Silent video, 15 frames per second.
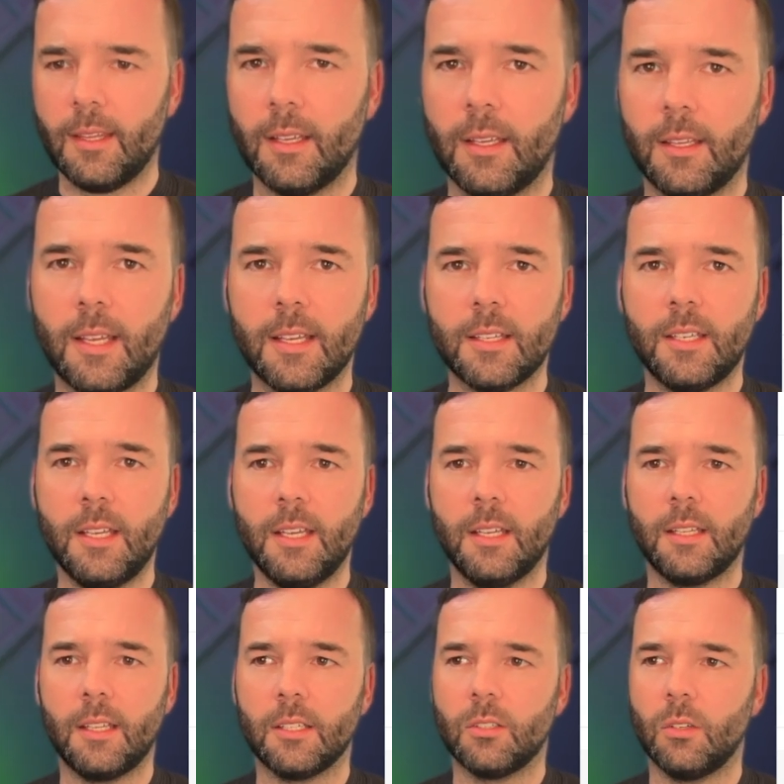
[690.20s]
That's
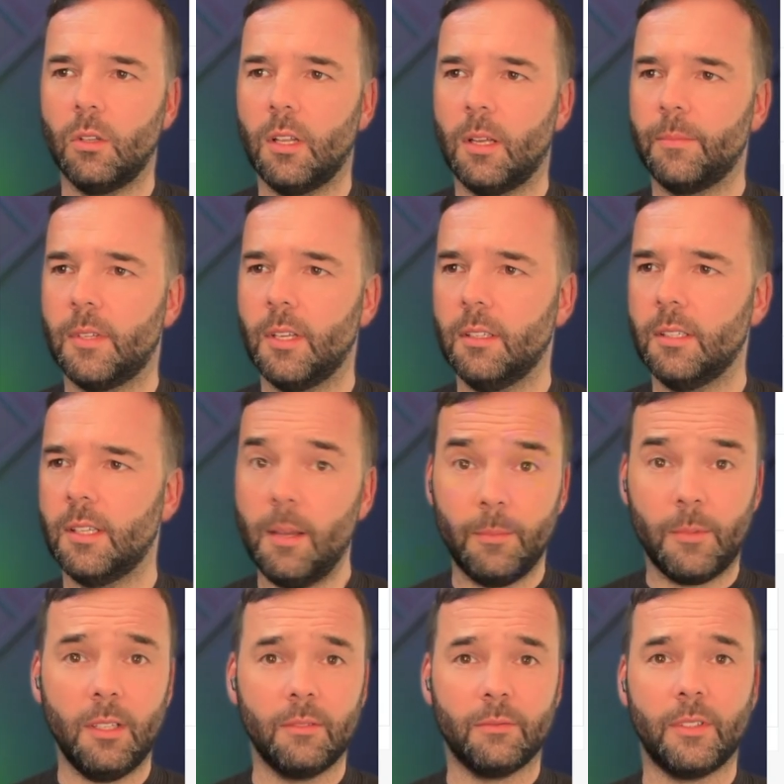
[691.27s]
it. That's all I'm done. I'm
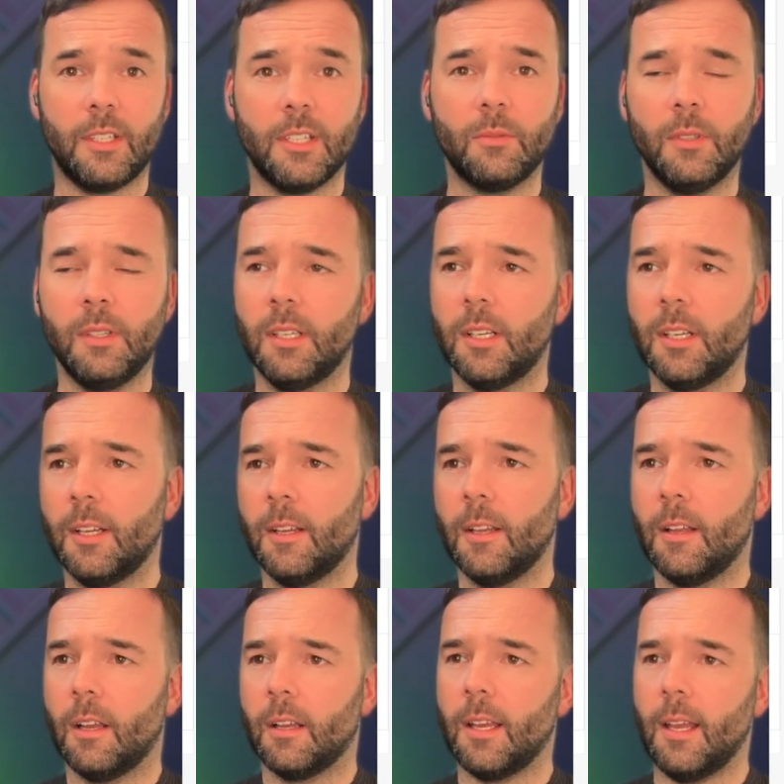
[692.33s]
done for this one.
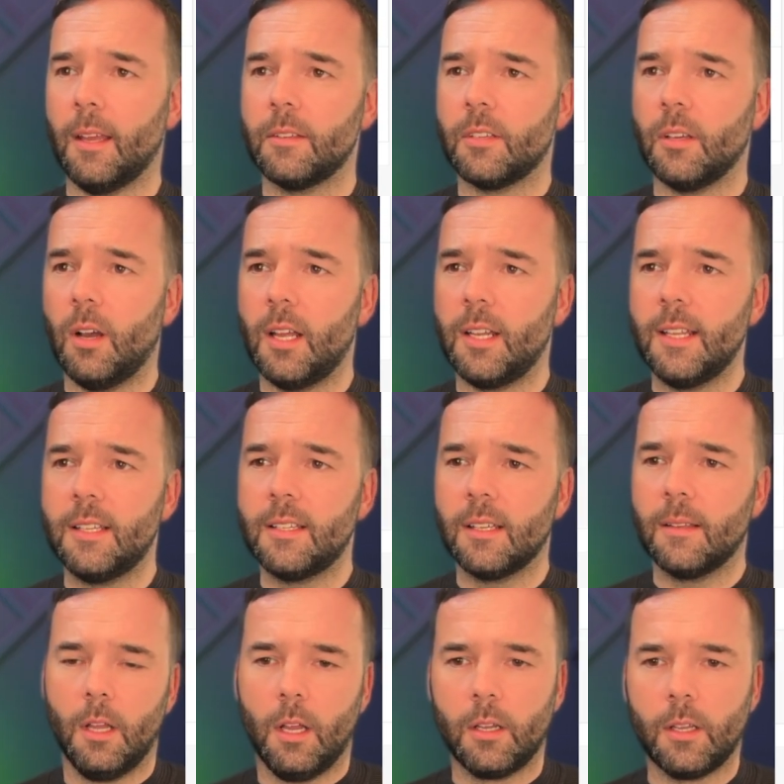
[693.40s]
Okay, so
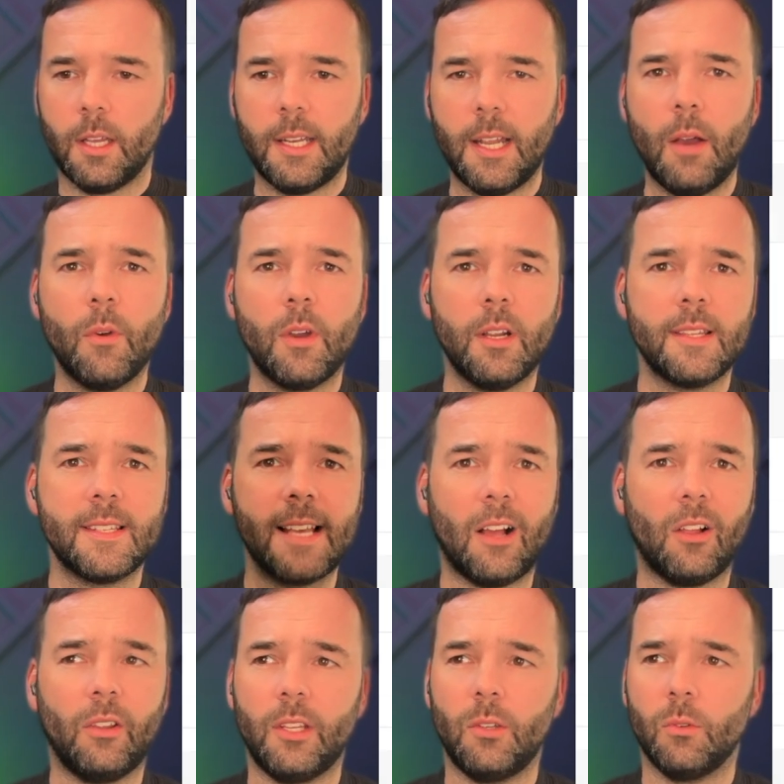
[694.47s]
now we're going to
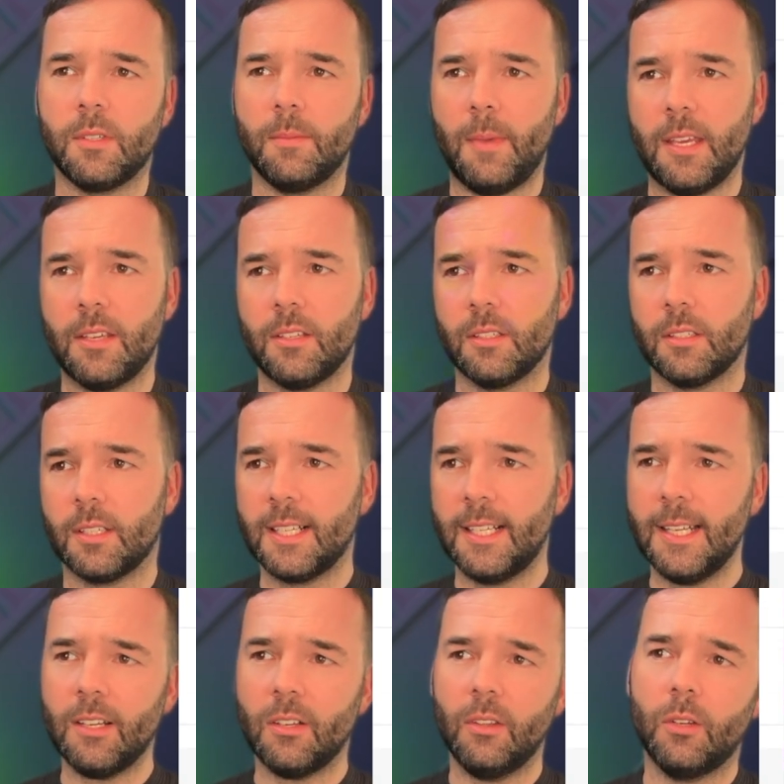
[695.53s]
tackle the automation. So
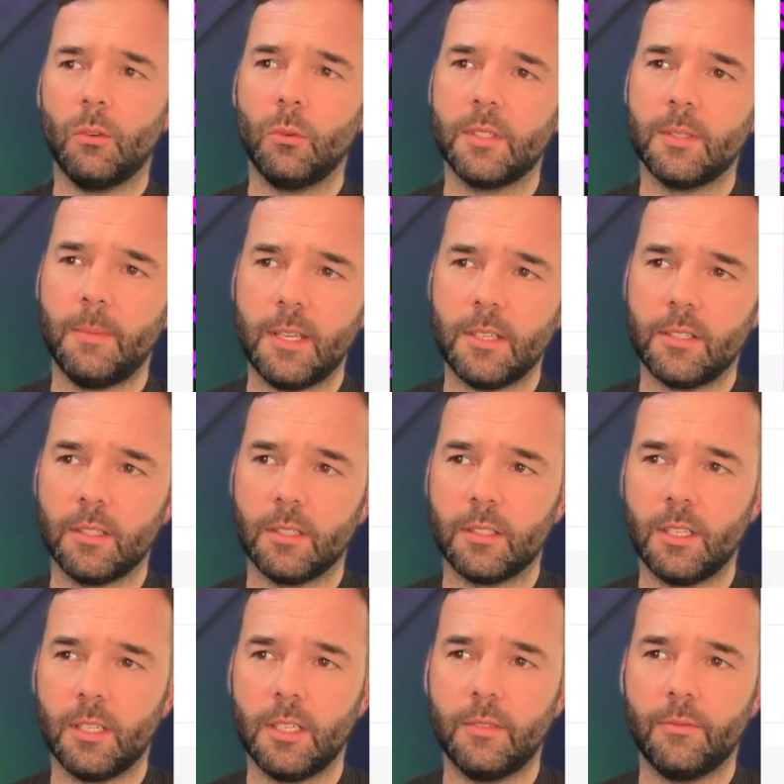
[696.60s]
click on the automation.
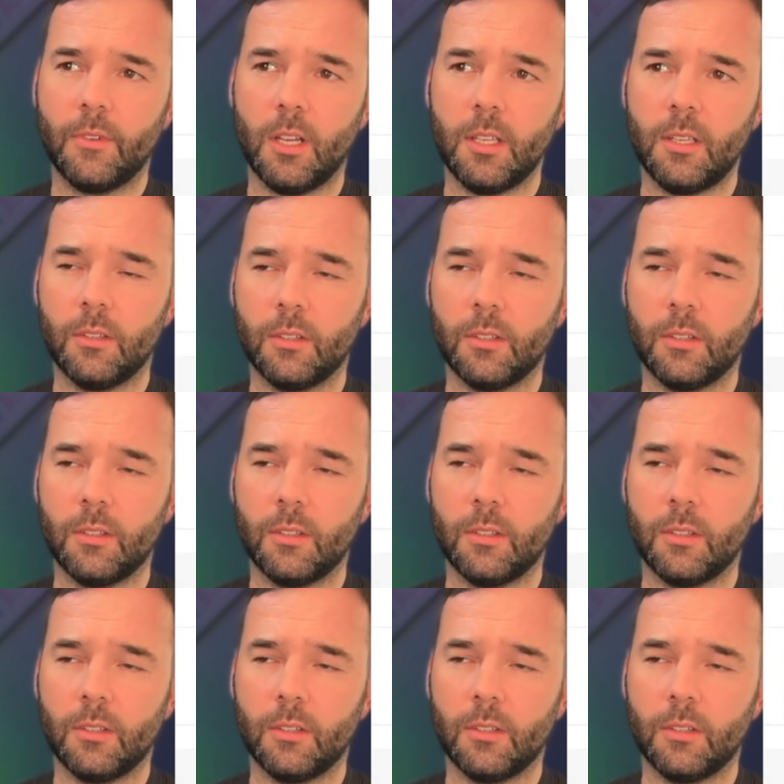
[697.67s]
So you've got your